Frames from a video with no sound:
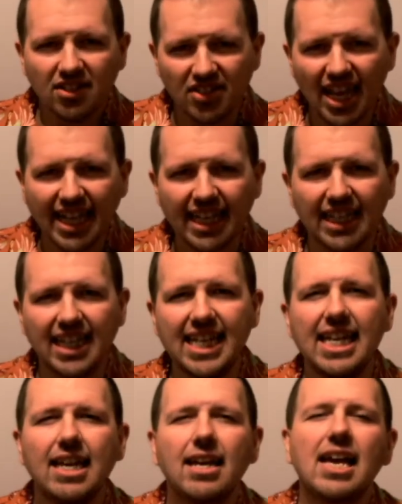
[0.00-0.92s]

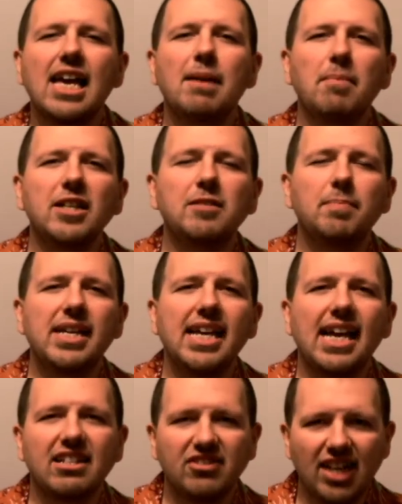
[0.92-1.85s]
Secondly, it must
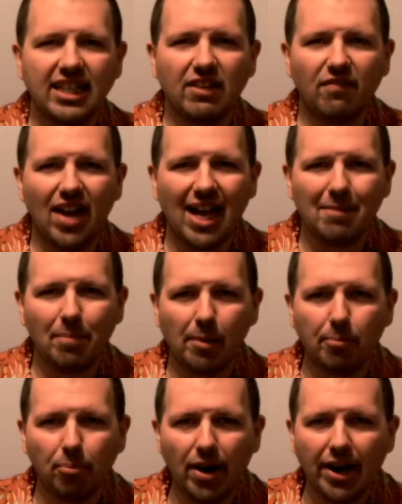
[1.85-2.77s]
be sanctified
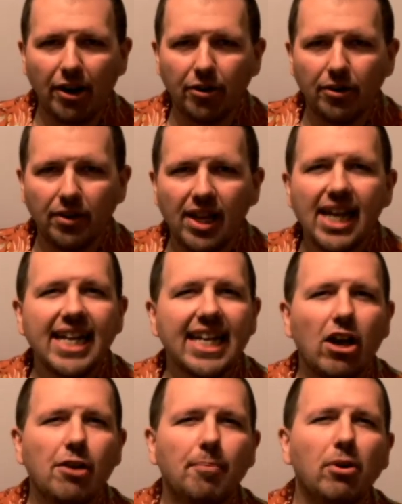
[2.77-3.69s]
by prayer.
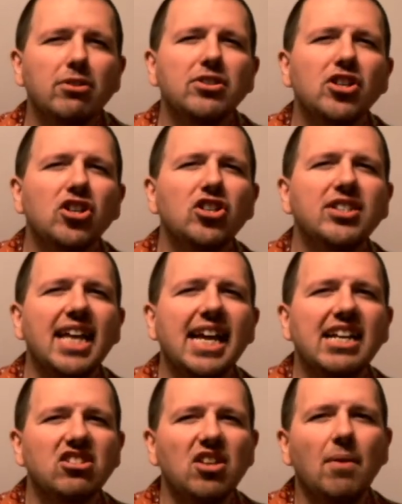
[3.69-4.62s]
Now, a person could
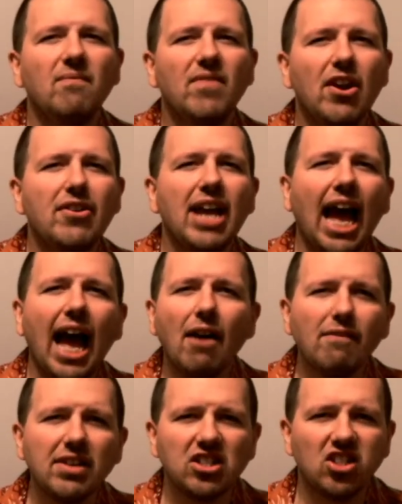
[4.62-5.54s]
take some very
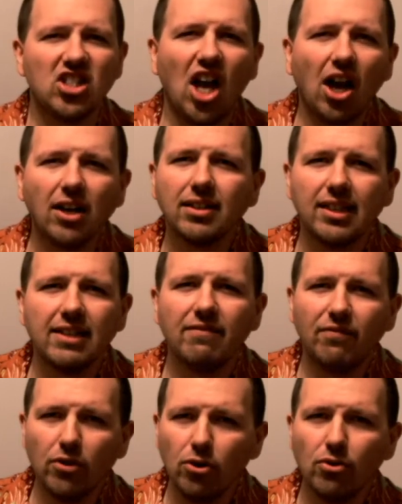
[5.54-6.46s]
obviously
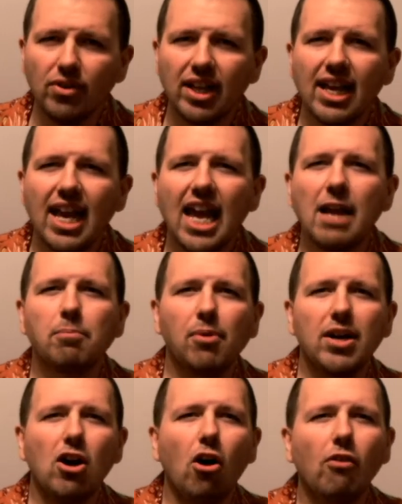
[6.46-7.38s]
unclean food and
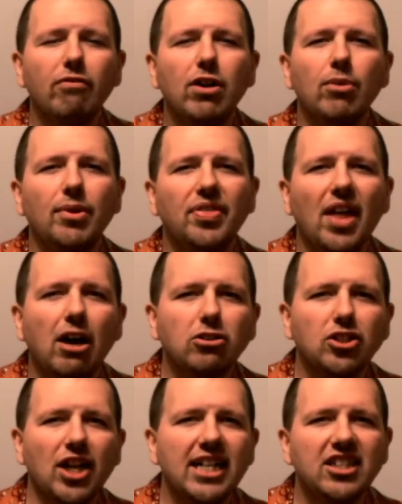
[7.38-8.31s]
pray over it
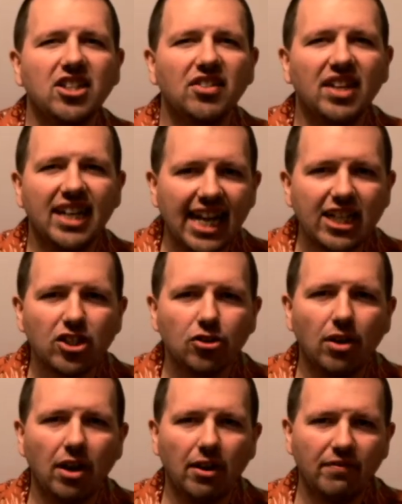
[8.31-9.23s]
without changing the
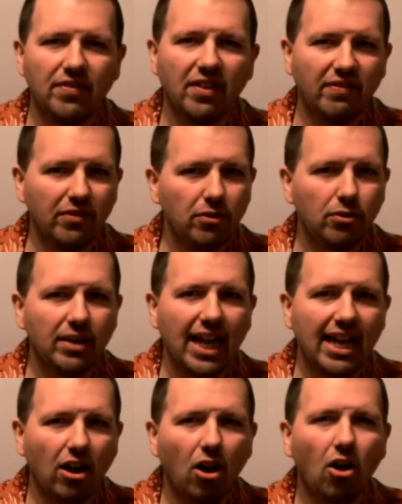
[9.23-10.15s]
nature of the
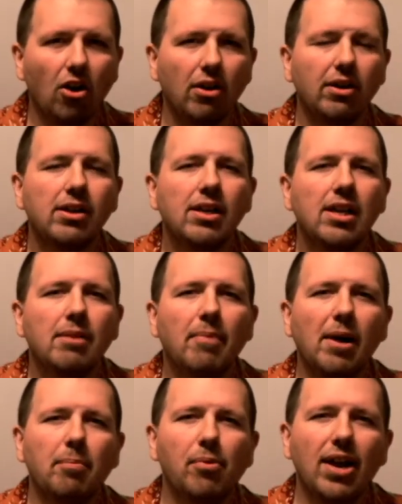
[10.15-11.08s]
food at all
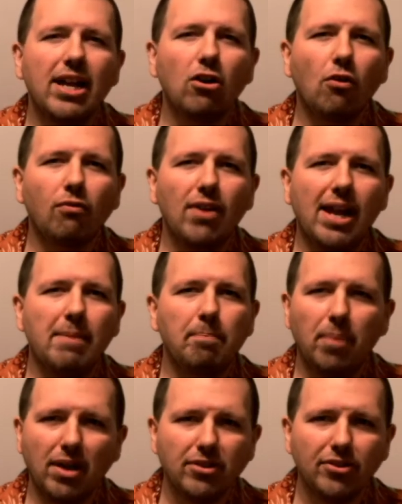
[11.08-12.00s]
by praying over a
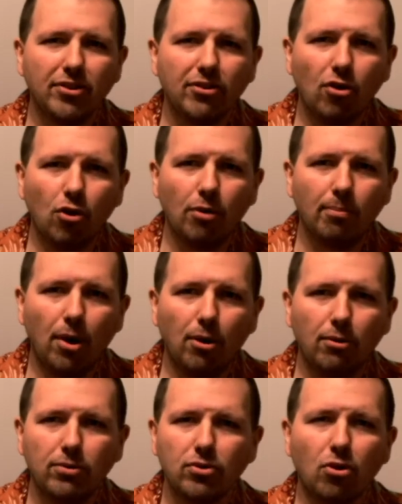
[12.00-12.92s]
buzzard or
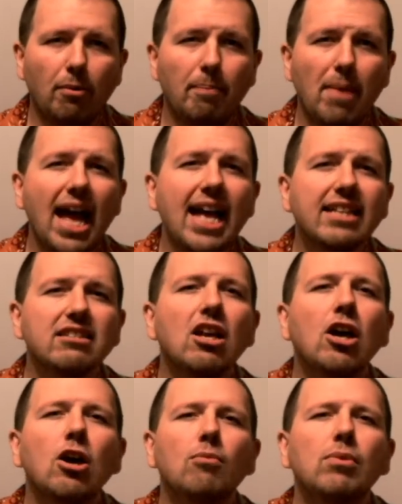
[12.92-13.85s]
moles or
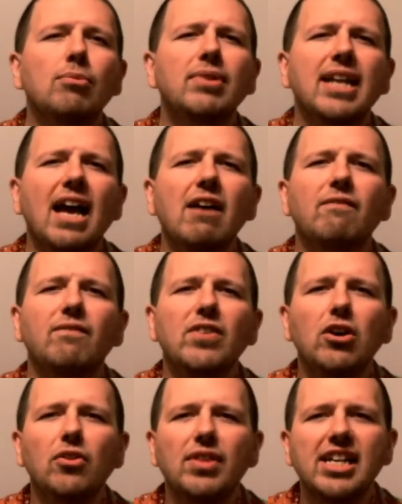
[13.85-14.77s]
bats, we would not
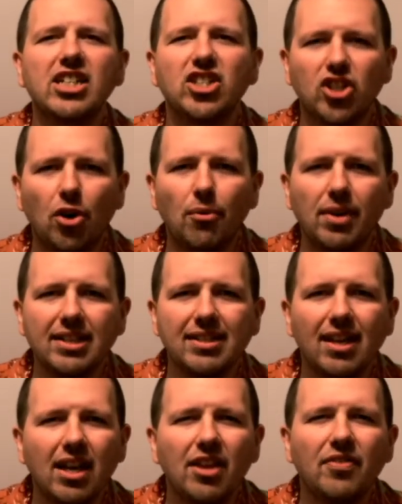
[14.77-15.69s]
feel the
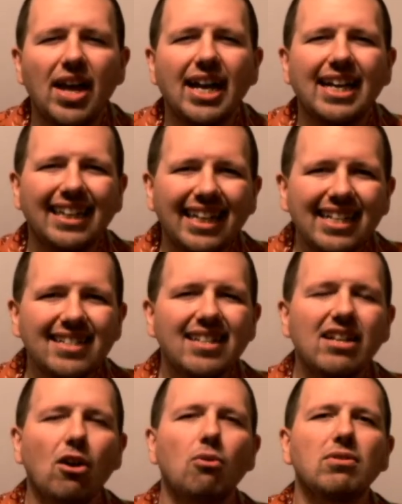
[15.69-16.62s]
assurance that
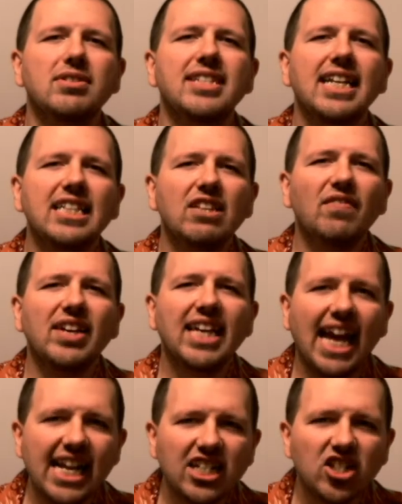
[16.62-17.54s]
cleansing or
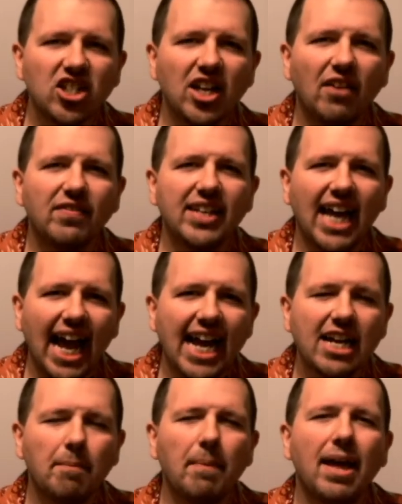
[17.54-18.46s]
sanctification of the
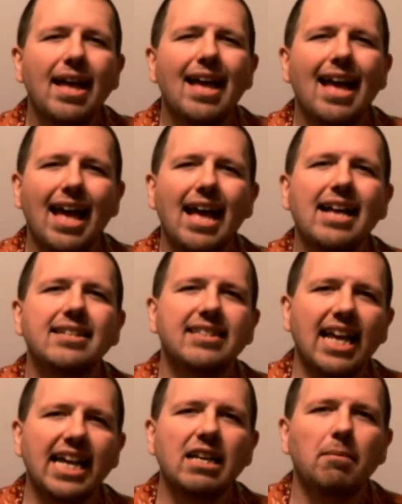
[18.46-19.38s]
item
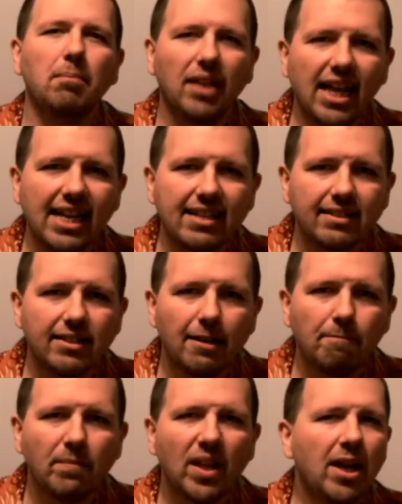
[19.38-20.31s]
has taken
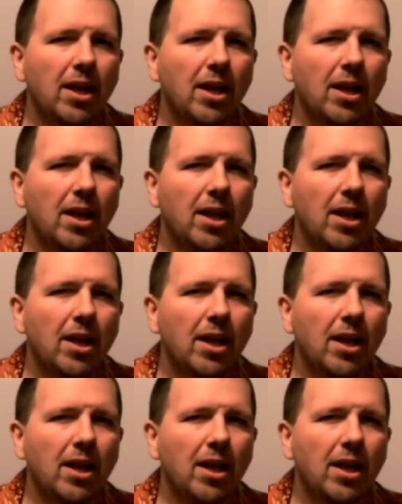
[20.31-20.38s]
place.